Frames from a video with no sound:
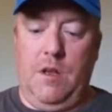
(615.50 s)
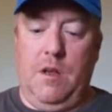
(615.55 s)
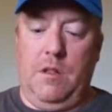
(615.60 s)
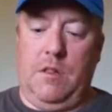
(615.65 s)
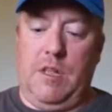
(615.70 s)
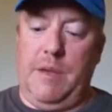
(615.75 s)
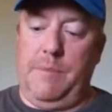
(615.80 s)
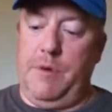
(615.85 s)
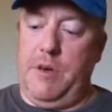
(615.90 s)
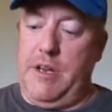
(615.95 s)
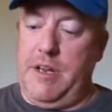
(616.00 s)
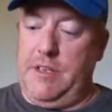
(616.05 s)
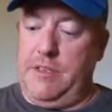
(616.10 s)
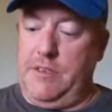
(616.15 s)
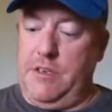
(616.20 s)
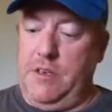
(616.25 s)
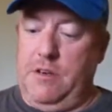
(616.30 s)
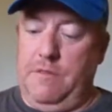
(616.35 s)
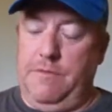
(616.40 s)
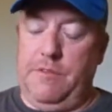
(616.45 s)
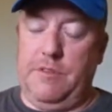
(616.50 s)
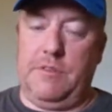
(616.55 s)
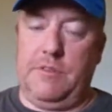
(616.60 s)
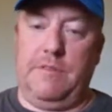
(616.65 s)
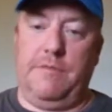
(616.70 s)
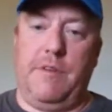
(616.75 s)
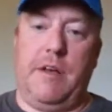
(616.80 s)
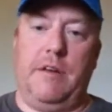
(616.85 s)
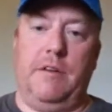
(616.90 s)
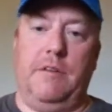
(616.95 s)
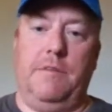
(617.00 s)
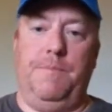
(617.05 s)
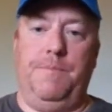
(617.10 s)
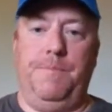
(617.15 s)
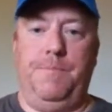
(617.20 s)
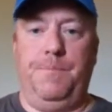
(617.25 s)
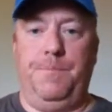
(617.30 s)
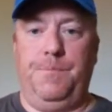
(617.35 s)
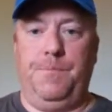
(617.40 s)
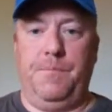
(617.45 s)
Labor Day itself is the final
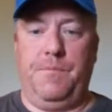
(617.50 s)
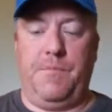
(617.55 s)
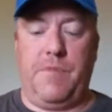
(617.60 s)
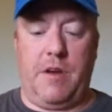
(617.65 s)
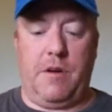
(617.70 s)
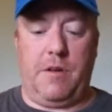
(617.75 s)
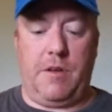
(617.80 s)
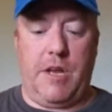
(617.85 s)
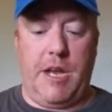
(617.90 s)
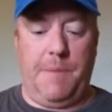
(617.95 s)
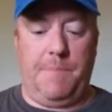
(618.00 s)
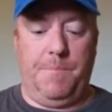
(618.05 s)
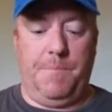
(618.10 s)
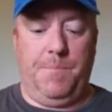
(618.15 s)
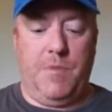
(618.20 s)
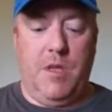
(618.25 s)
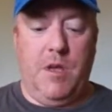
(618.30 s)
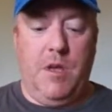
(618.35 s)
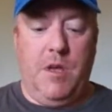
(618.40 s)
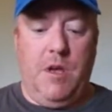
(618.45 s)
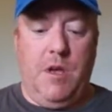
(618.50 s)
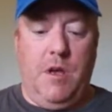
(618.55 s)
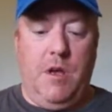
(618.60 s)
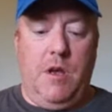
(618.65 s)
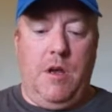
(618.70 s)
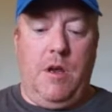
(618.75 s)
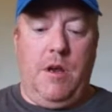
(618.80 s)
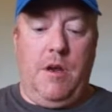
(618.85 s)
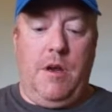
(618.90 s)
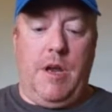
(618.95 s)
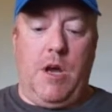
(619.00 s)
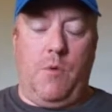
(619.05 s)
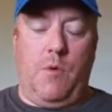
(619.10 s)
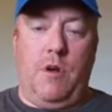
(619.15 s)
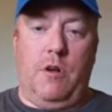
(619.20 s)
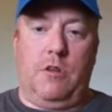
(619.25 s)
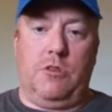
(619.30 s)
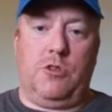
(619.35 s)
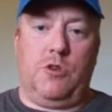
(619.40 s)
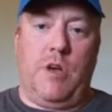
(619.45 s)
game. Now,
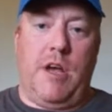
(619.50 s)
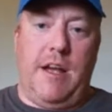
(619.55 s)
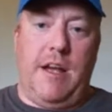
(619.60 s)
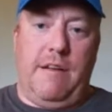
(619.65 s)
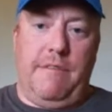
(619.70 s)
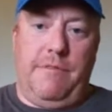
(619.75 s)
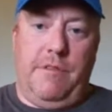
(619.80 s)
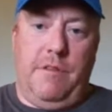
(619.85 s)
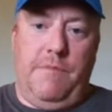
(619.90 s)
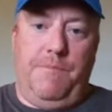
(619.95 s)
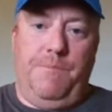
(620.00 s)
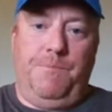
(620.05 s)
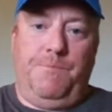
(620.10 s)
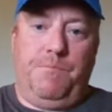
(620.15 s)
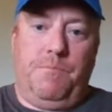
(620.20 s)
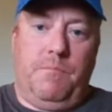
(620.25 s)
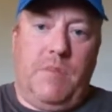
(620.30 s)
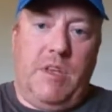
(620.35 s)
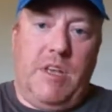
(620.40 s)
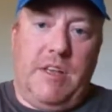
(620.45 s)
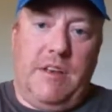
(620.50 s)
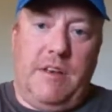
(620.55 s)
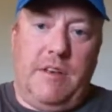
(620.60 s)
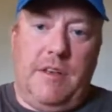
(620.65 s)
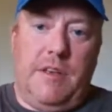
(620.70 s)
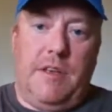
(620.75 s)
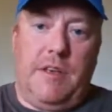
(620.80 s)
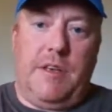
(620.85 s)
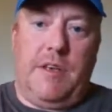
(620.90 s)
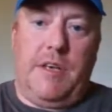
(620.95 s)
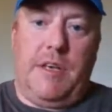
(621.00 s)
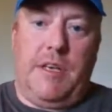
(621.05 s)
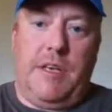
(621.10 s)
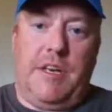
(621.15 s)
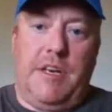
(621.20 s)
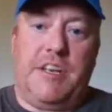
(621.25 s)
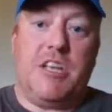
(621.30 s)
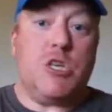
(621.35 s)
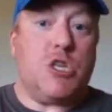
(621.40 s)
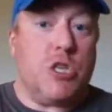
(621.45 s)
we also have,
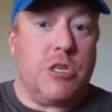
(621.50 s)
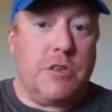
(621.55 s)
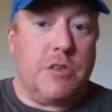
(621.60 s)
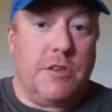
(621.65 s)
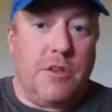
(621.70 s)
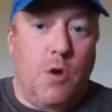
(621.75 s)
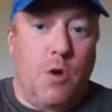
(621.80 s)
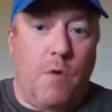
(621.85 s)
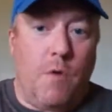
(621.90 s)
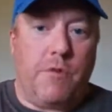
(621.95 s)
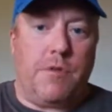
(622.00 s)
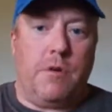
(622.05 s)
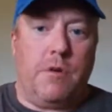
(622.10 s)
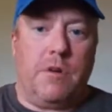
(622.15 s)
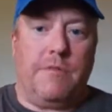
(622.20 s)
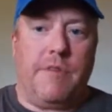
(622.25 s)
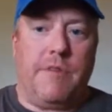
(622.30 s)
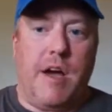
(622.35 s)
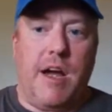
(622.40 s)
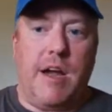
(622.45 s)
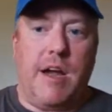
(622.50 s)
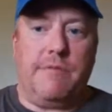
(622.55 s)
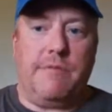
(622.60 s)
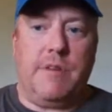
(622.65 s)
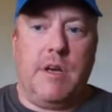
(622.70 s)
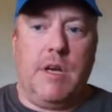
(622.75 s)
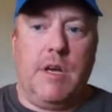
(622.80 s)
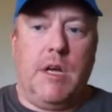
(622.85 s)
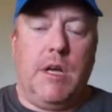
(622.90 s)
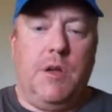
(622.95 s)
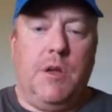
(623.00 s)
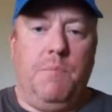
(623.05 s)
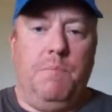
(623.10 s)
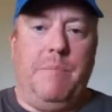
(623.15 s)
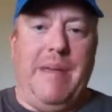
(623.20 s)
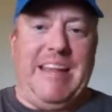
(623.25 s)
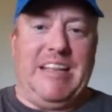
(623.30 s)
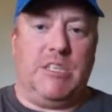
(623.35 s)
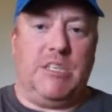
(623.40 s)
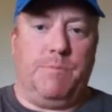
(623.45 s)
in addition to the over 35
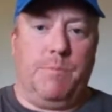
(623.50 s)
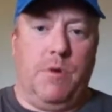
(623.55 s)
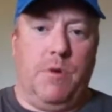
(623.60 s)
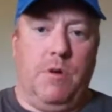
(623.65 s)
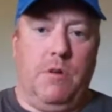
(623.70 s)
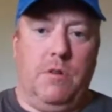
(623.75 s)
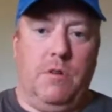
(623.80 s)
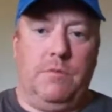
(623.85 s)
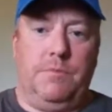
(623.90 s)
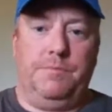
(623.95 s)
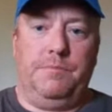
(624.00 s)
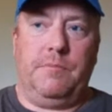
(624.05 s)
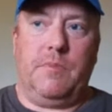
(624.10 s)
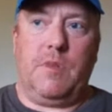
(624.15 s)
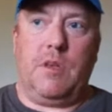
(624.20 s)
baseball,